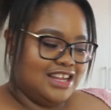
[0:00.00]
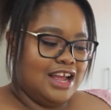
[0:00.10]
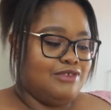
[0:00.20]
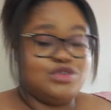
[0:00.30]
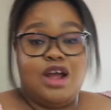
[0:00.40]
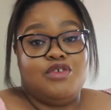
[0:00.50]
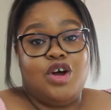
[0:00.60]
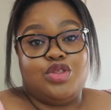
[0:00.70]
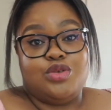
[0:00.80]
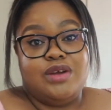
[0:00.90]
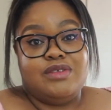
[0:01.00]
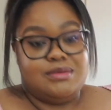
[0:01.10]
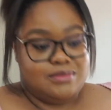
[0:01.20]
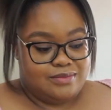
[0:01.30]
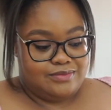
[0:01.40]
I've got 3 of
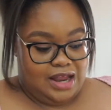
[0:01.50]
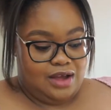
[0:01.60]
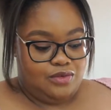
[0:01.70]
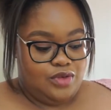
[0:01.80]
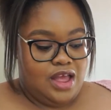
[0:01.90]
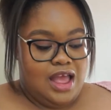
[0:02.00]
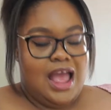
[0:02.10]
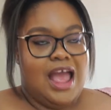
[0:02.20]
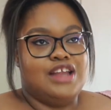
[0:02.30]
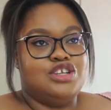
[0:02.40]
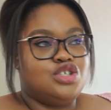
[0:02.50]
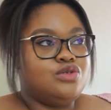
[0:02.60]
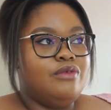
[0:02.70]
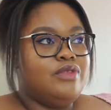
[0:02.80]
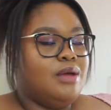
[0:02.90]
them now, and 2
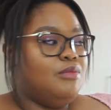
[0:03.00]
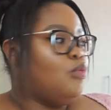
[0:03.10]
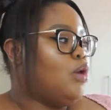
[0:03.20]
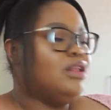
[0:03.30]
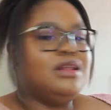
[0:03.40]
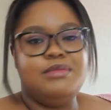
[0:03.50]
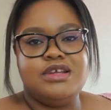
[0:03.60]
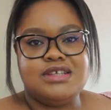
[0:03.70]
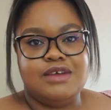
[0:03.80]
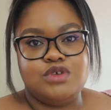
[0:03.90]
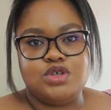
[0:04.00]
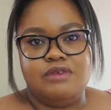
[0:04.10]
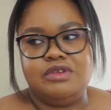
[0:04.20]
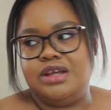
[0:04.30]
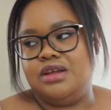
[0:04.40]
of them, one of them is like for
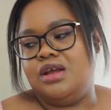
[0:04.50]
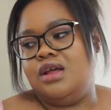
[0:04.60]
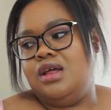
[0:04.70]
traveling.